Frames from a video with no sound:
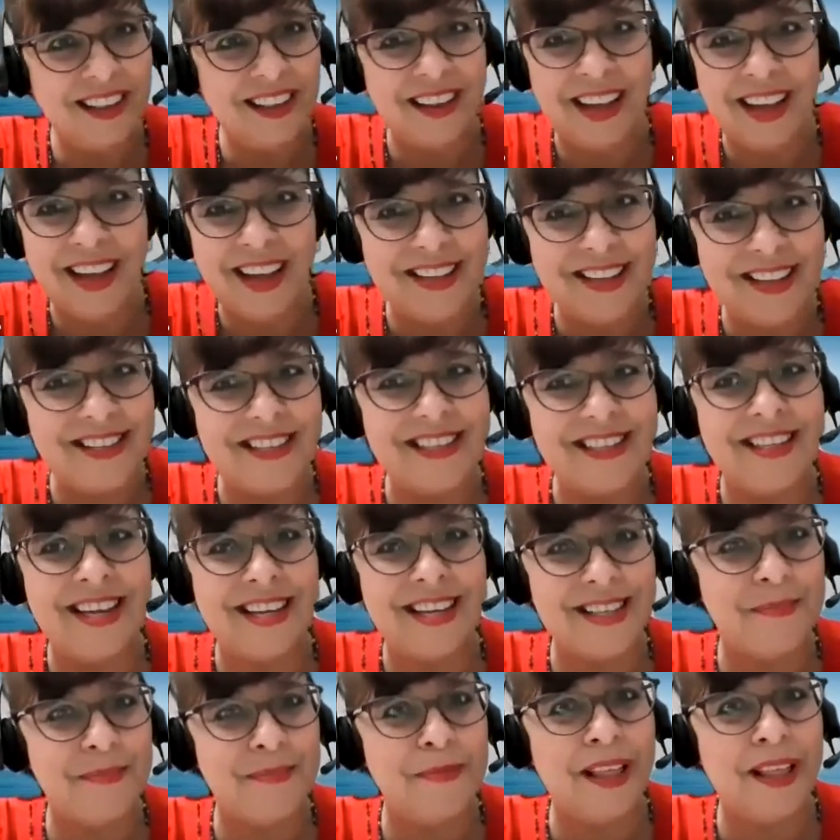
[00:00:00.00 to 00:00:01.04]
like
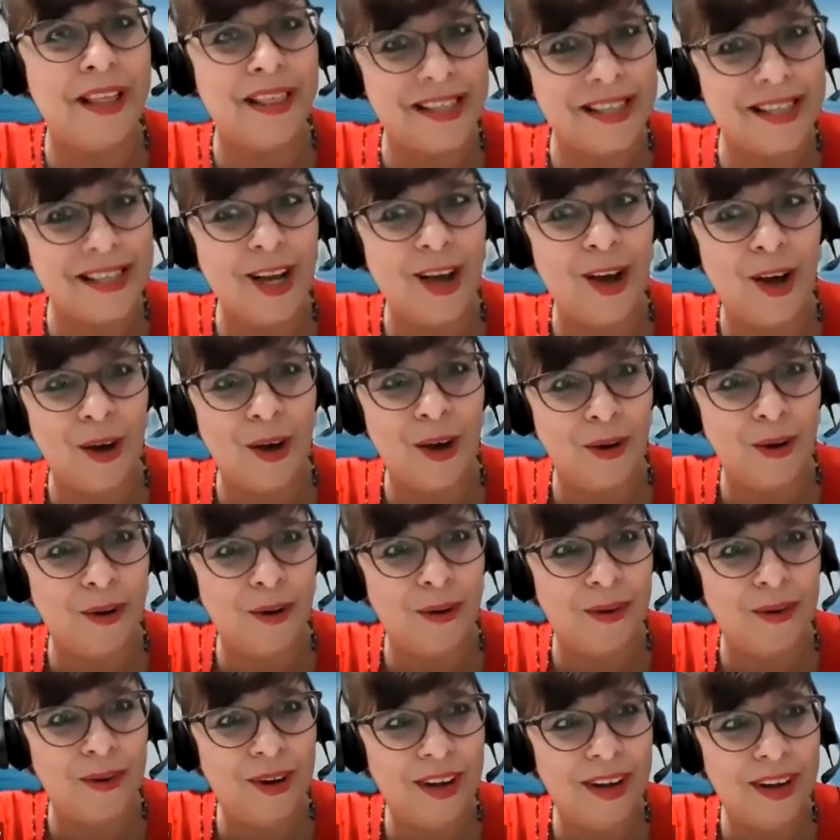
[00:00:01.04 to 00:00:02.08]
6 months
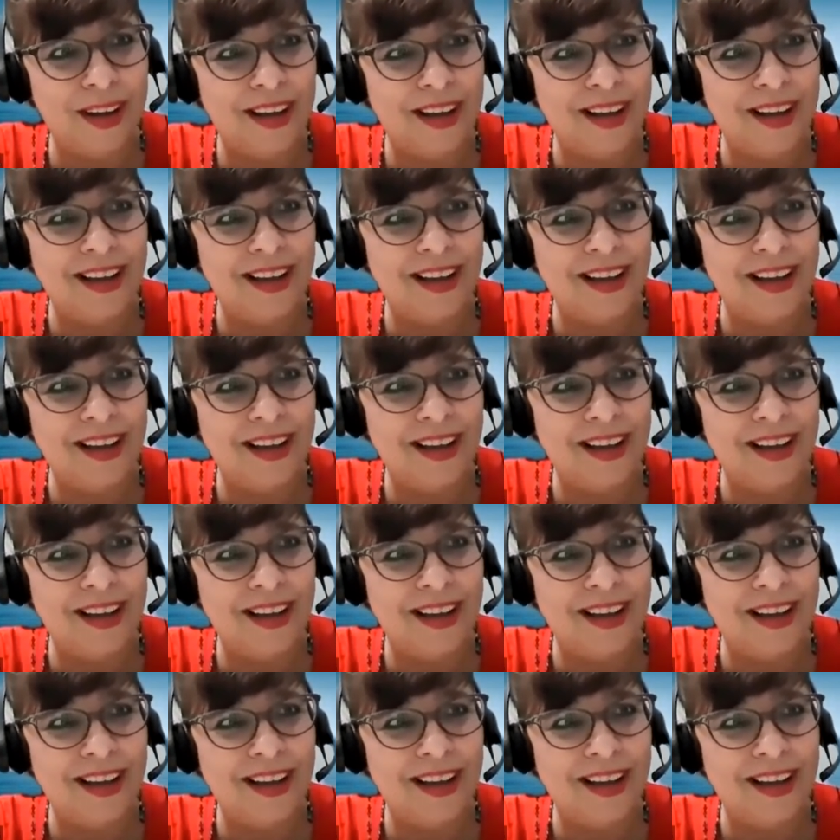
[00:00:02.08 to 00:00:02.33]
ago?